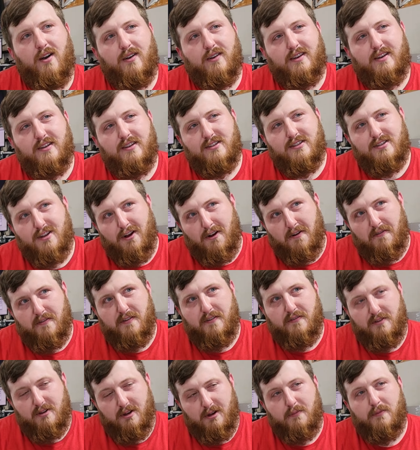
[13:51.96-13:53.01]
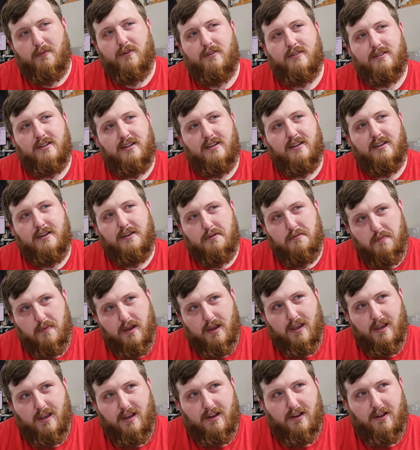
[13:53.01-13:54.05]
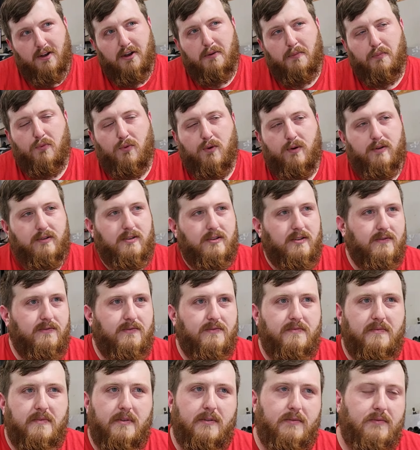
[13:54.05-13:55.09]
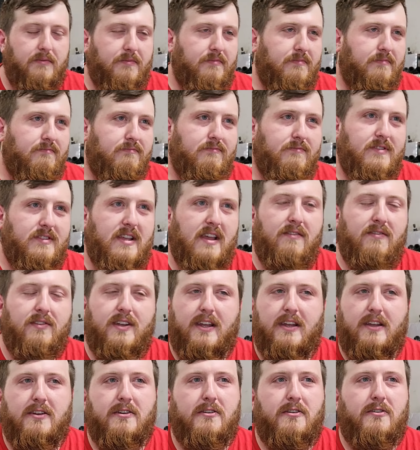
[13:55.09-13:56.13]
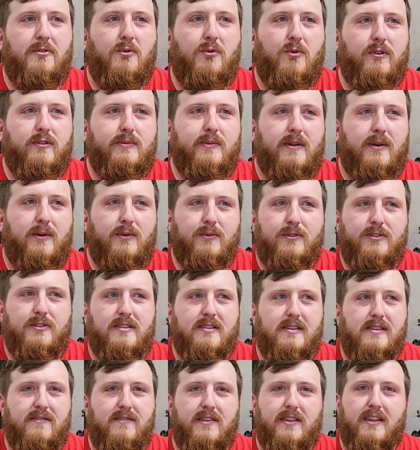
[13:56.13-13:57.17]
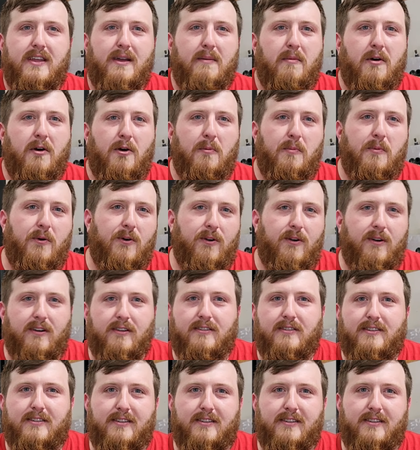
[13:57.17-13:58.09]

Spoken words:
Conservative numbers, it made upwards of 700-800 horsepower. We'll just leave it in that ballpark.